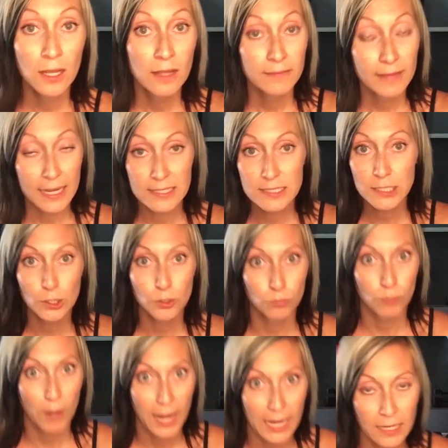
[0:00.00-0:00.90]
that is a
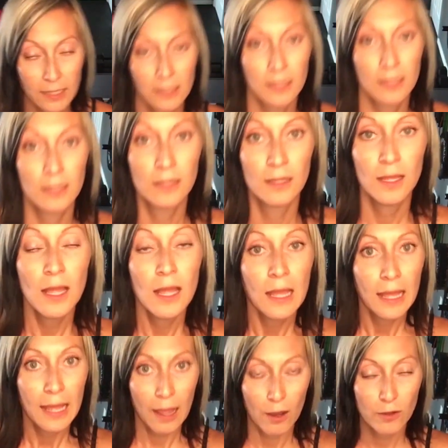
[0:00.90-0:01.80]
great
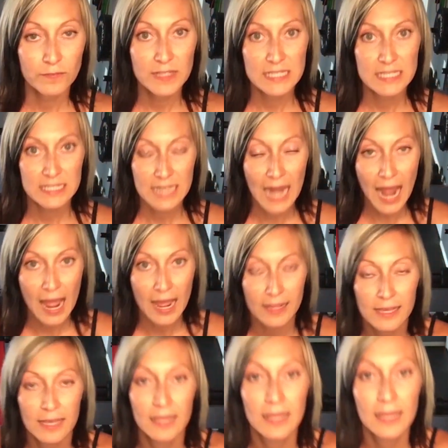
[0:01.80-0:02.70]
healthy snack
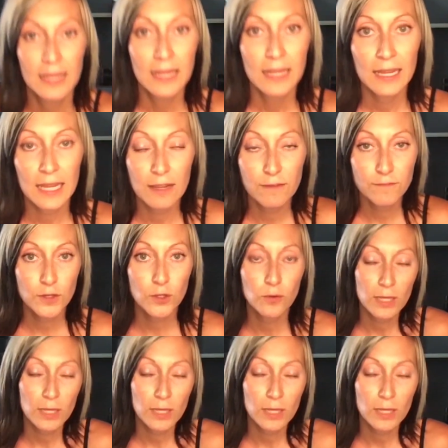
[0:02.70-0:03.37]
if you